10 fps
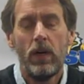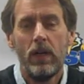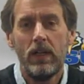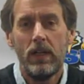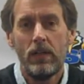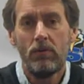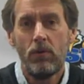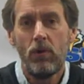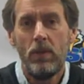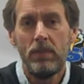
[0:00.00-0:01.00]
Well, I
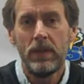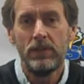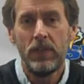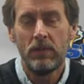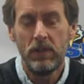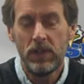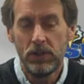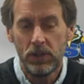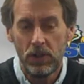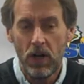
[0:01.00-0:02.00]
grew up generally
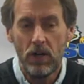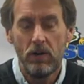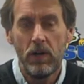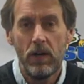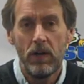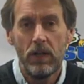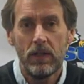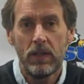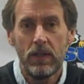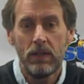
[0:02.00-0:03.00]
in the Chicago
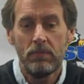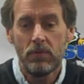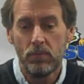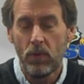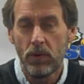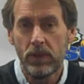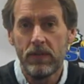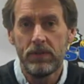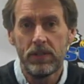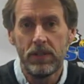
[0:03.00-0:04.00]
area. I was born in
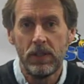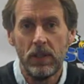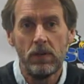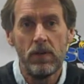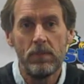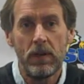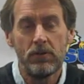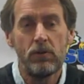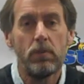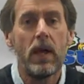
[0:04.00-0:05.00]
Evanston, Illinois,
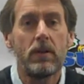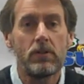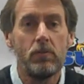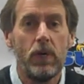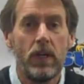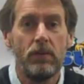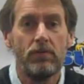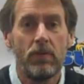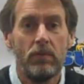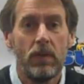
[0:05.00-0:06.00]
about 2 blocks away
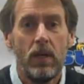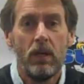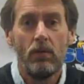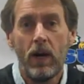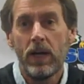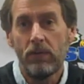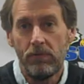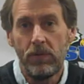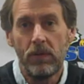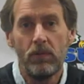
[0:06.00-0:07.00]
from Ryan
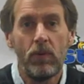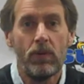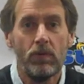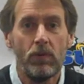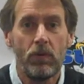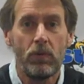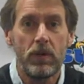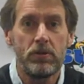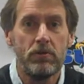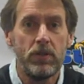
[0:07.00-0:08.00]
Field, where
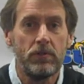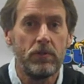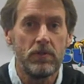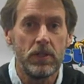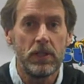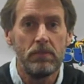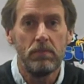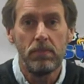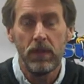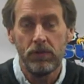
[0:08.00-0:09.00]
Northwestern University
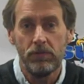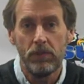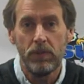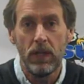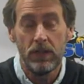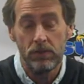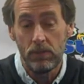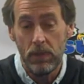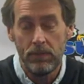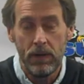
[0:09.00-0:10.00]
plays football.
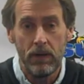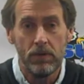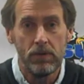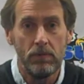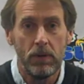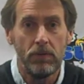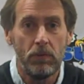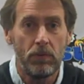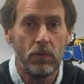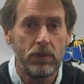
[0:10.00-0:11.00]
Actually, my parents are both
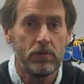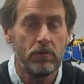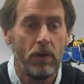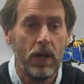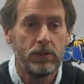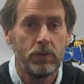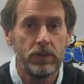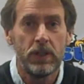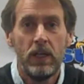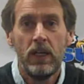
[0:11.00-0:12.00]
Northwestern
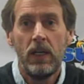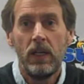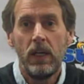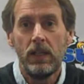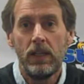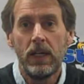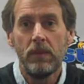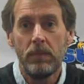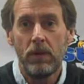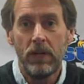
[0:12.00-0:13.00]
graduates, and they
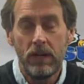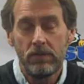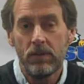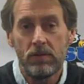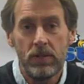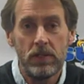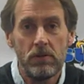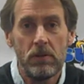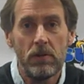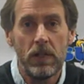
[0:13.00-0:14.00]
got married after their
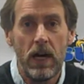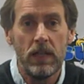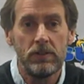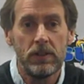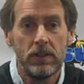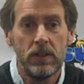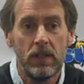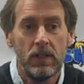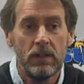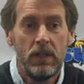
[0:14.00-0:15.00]
senior year in college. And
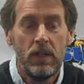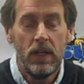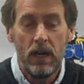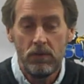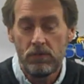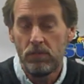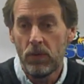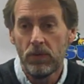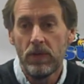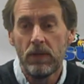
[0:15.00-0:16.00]
I was
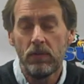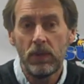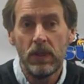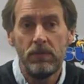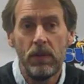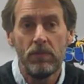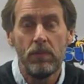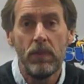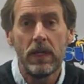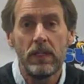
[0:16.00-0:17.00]
born there, and we lived there
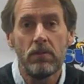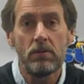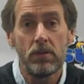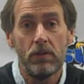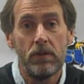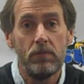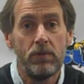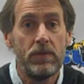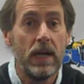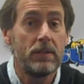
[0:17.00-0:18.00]
for about a year or so, then
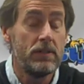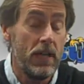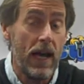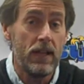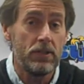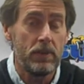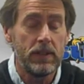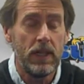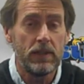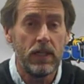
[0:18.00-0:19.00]
moved down to Dallas.
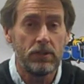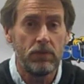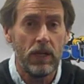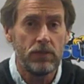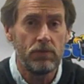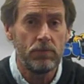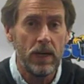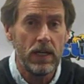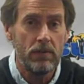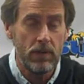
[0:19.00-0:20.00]
My dad got transferred
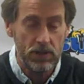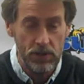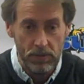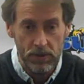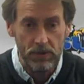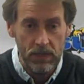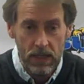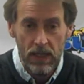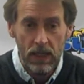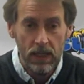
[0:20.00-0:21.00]
by U.S. Gypsum.
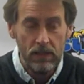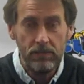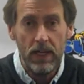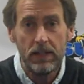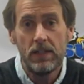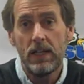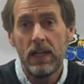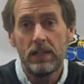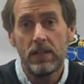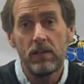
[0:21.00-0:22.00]
Lived down in the
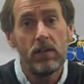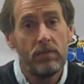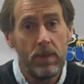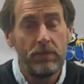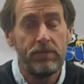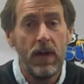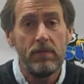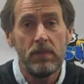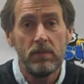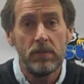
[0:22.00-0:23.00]
Dallas area for about
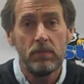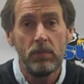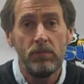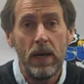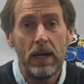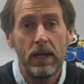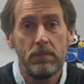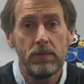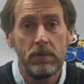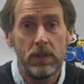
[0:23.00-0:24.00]
5 years, then moved back
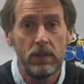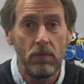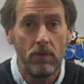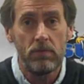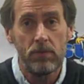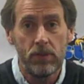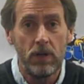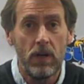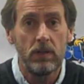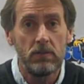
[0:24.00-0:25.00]
up to the northern
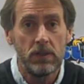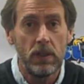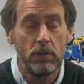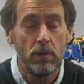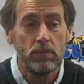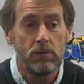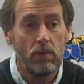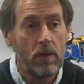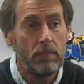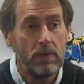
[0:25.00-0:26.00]
Chicago suburbs,
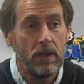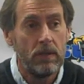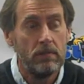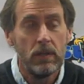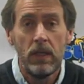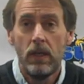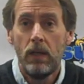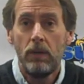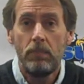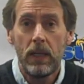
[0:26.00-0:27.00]
grew up there, and
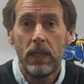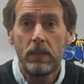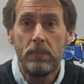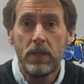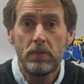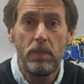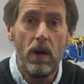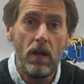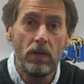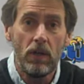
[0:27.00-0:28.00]
played a lot of
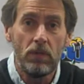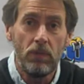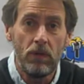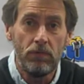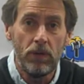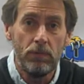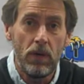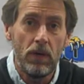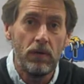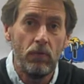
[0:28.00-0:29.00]
baseball and
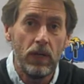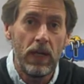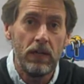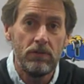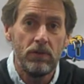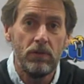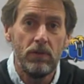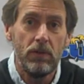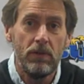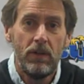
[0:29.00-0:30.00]
football, then went on
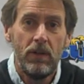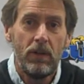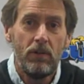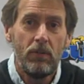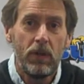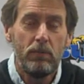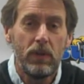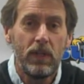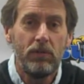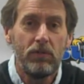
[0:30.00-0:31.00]
to what I
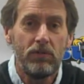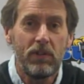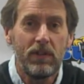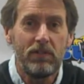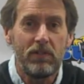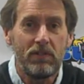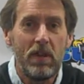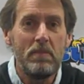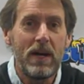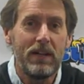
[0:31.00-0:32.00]
believe was at least a
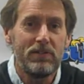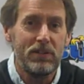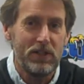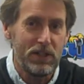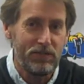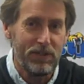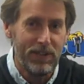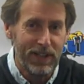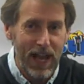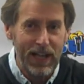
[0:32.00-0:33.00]

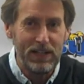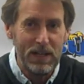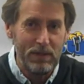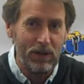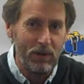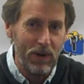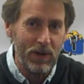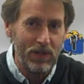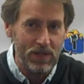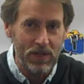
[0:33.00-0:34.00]
semi-successful academic
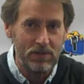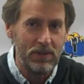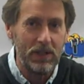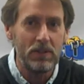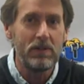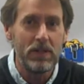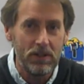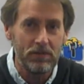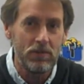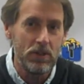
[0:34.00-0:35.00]
career at Southern Illinois
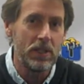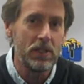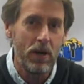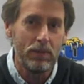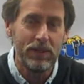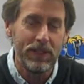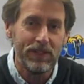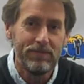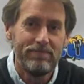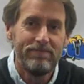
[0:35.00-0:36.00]
University,
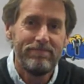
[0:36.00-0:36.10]
Carbondale.